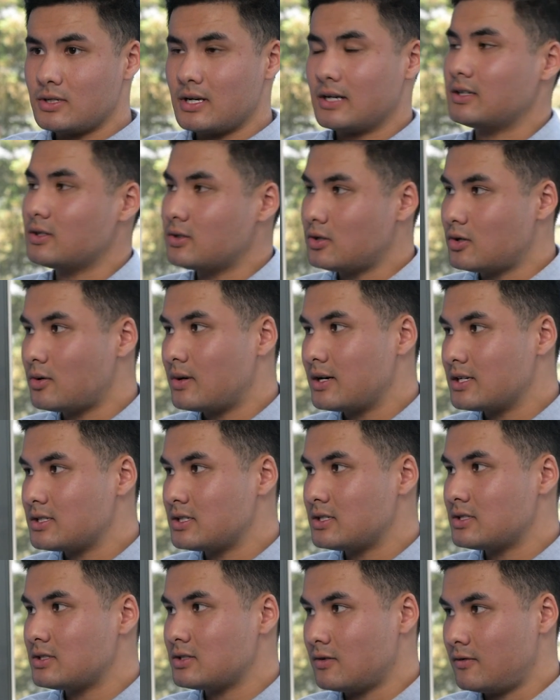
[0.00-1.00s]
technical
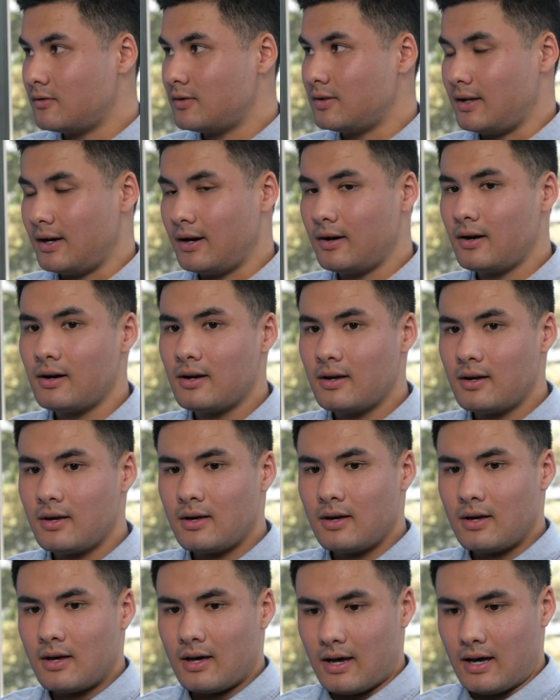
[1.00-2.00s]
questions over there.
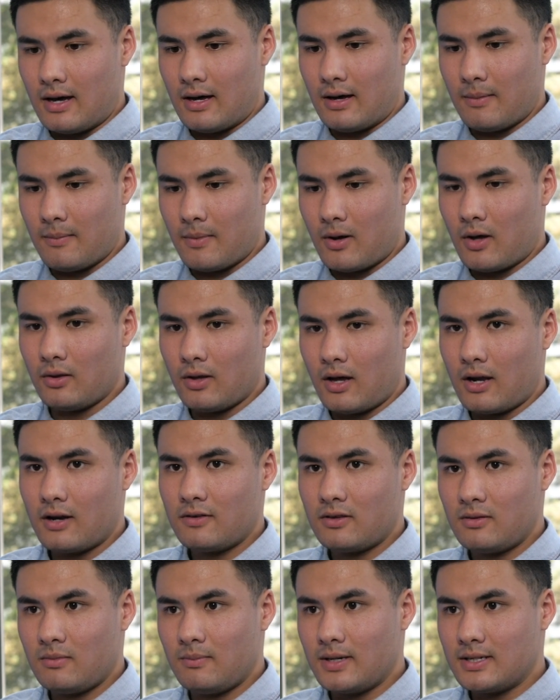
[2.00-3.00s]
Um, a lot
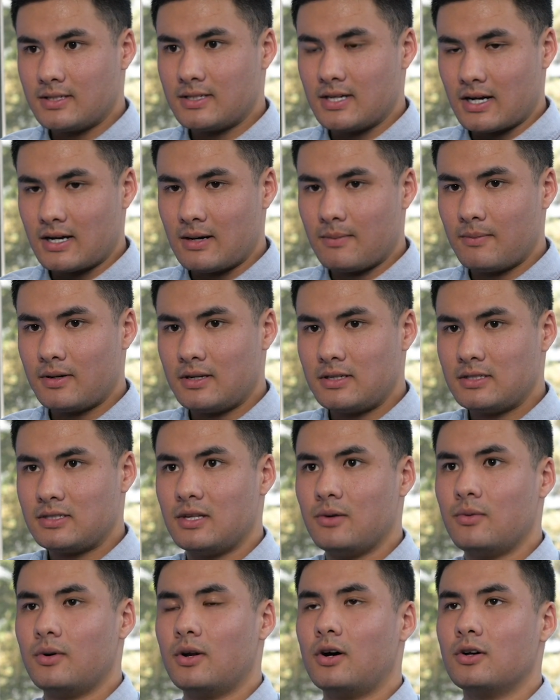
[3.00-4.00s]
of the big tech companies,
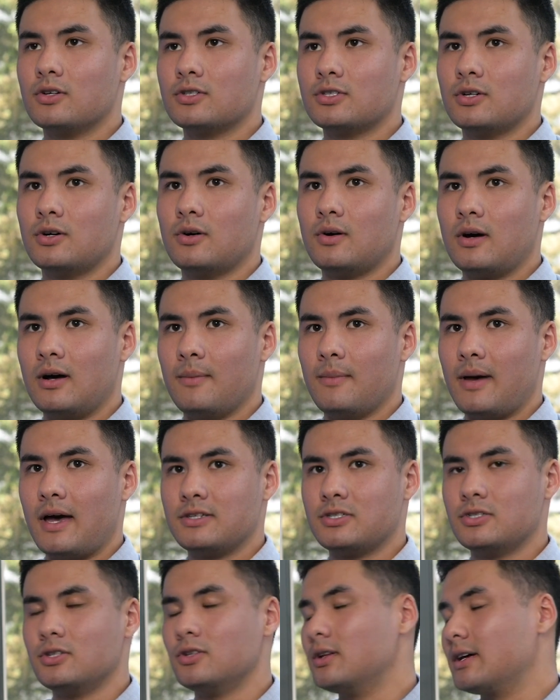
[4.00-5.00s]
they would also um,
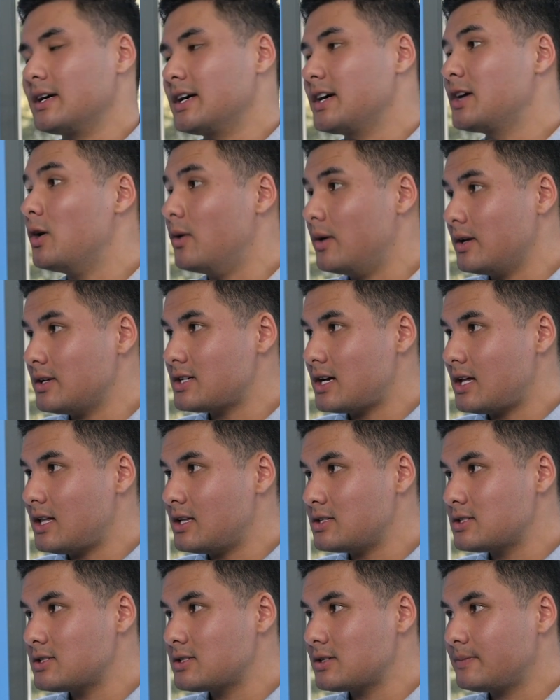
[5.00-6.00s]
ask you to do like a coding
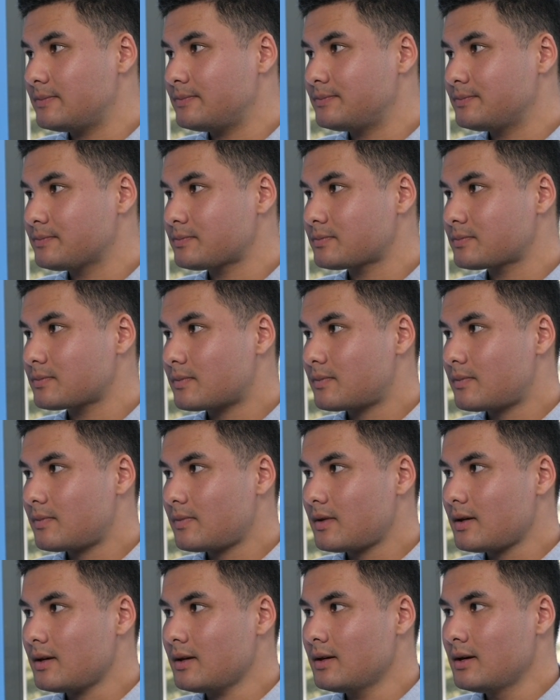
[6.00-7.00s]
challenge
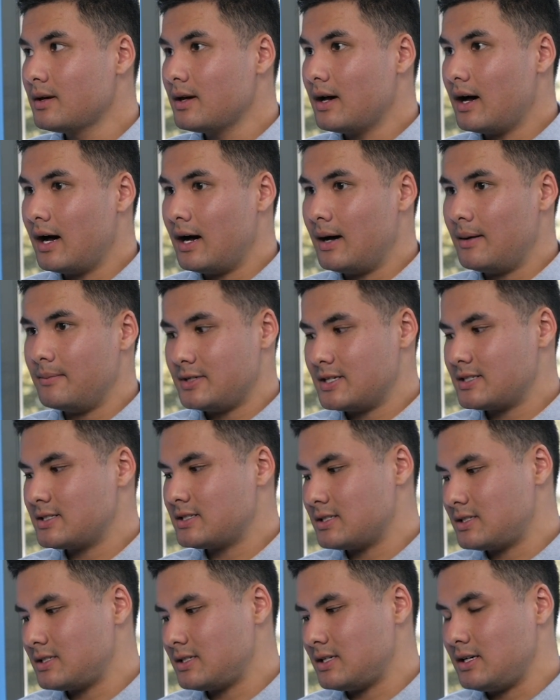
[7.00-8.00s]
um, just
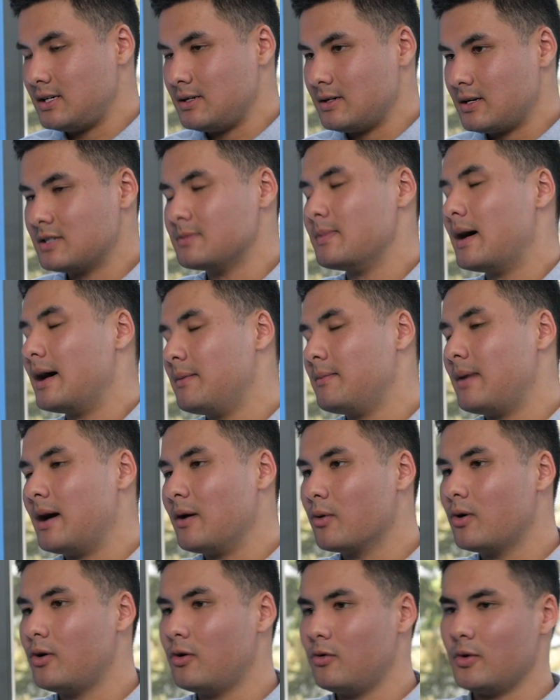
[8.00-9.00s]
to see, because my, my
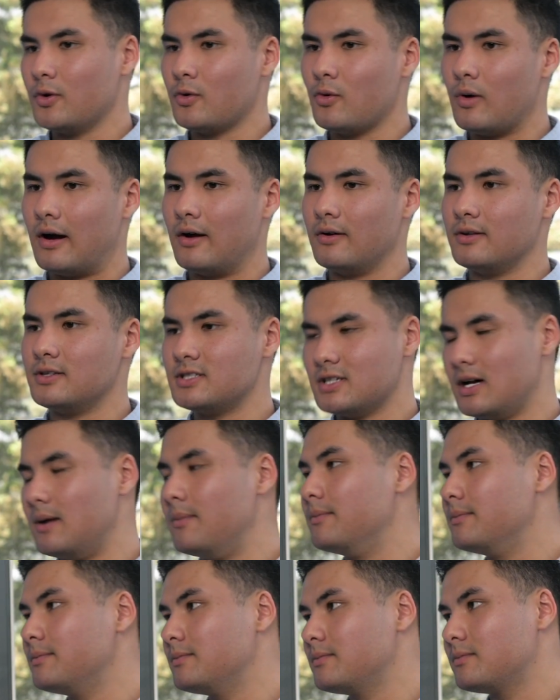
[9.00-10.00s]
role required
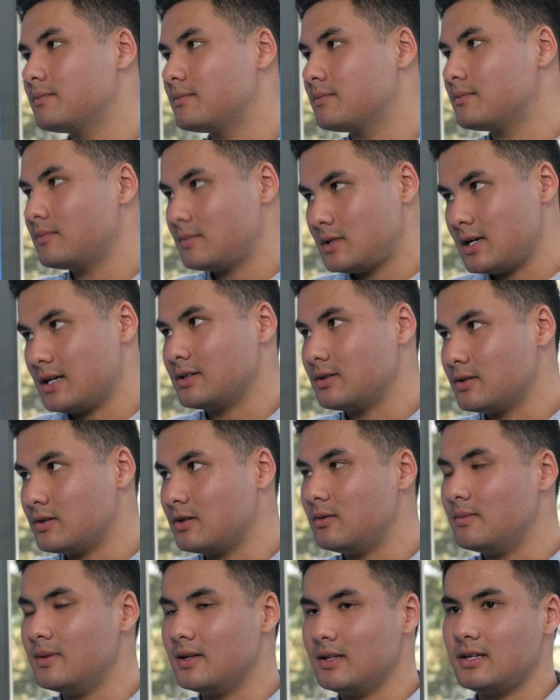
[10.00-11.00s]
some
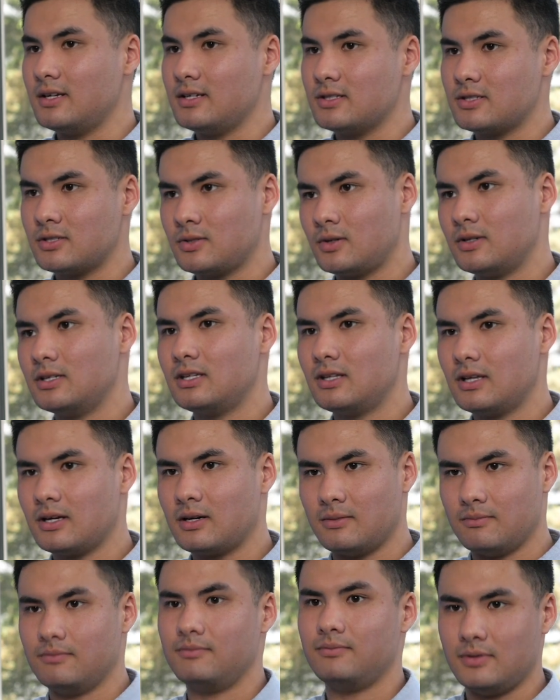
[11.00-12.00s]
technical abilities. So I did like
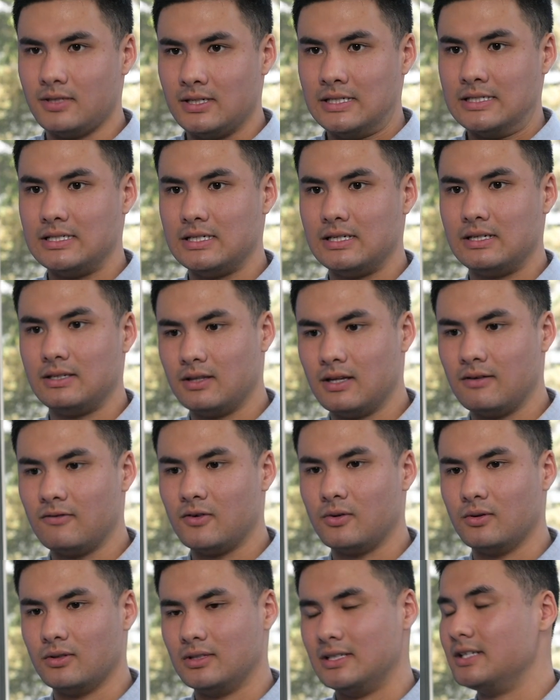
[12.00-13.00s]
a easy
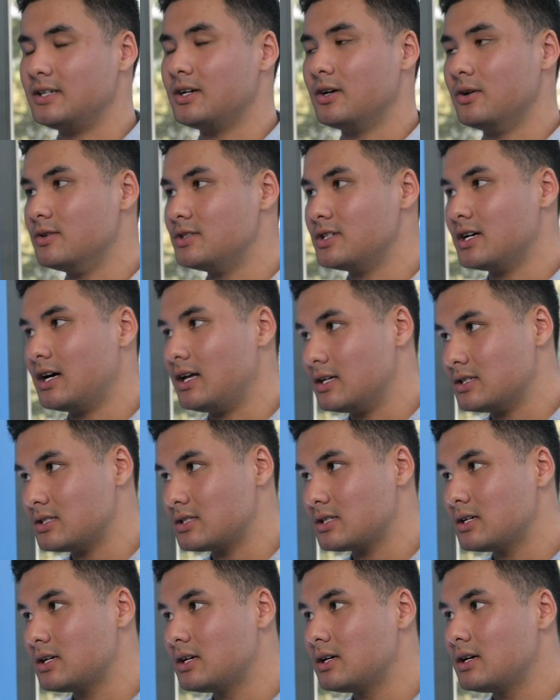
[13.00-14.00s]
level LeetCode
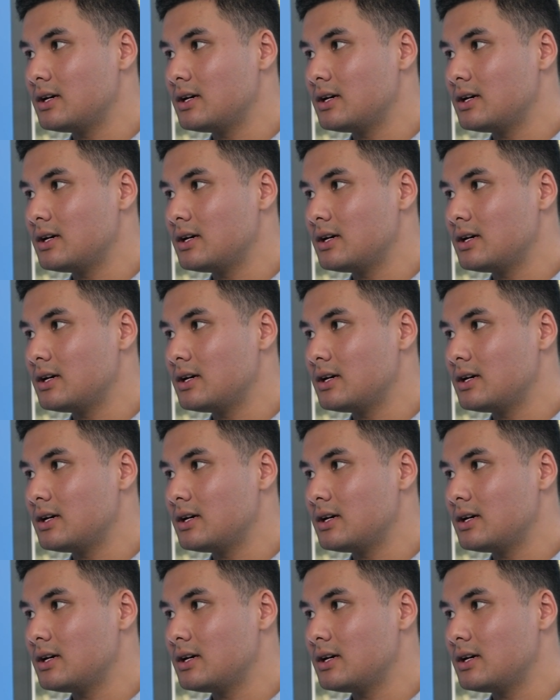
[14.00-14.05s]
challenge.